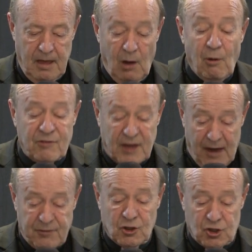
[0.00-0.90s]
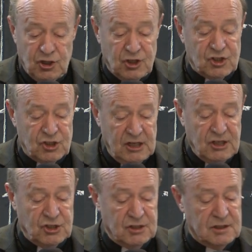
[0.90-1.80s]
However, the Catholic Church
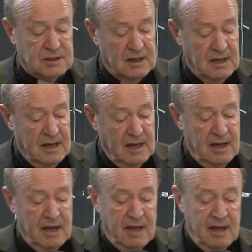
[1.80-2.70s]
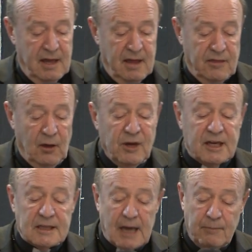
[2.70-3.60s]
teaches that we
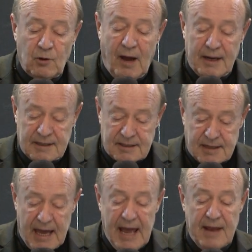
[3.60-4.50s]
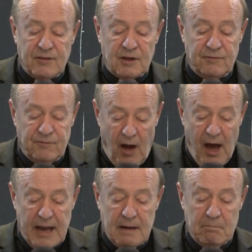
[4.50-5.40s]
can come to understand the
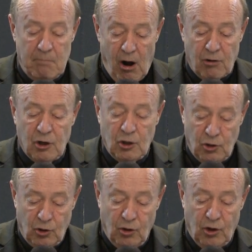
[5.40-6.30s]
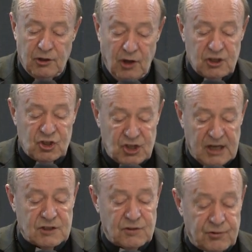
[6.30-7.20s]
divine moral law not
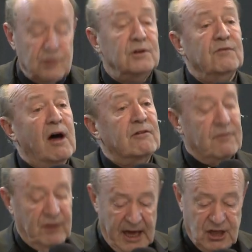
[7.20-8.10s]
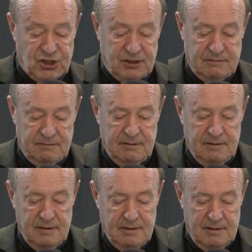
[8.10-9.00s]
just through divine revelation,
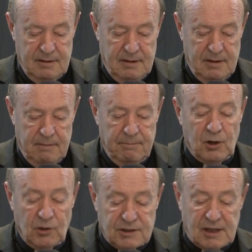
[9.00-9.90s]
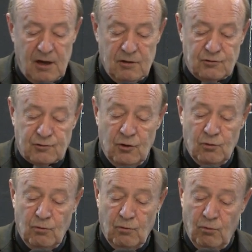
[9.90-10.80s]
but also
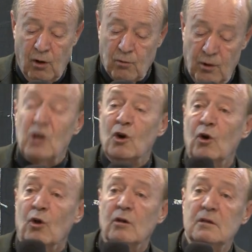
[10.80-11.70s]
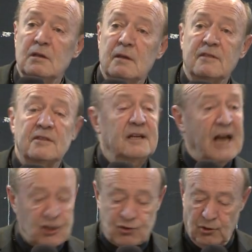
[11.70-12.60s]
through what we call the
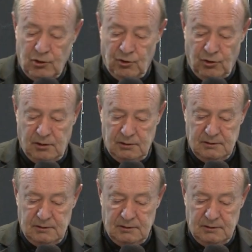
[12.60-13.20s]
natural law,